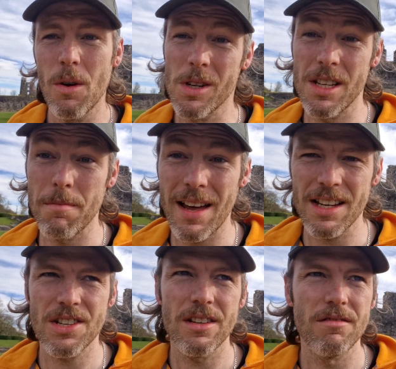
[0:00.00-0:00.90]
which he
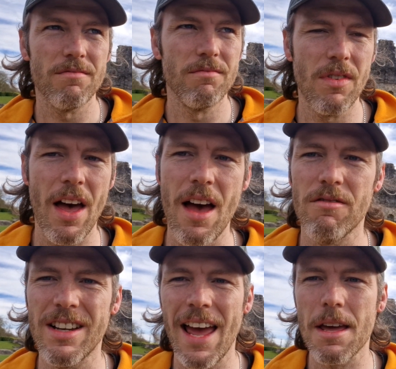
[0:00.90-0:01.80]
managed to
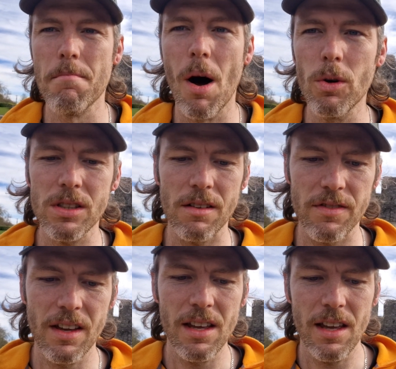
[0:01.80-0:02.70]
retain most
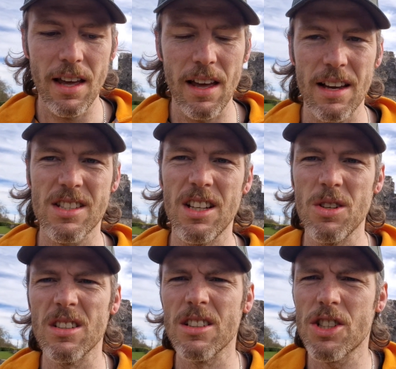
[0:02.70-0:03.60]
of,
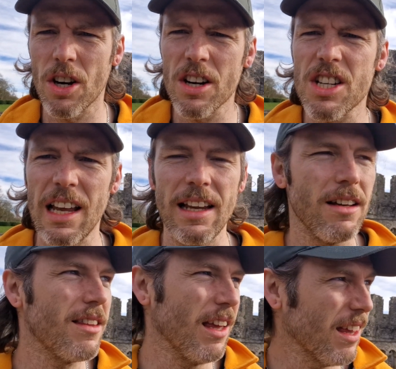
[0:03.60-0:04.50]
excluding church land,
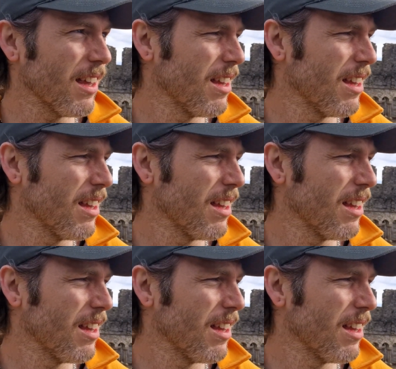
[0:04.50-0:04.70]
I think.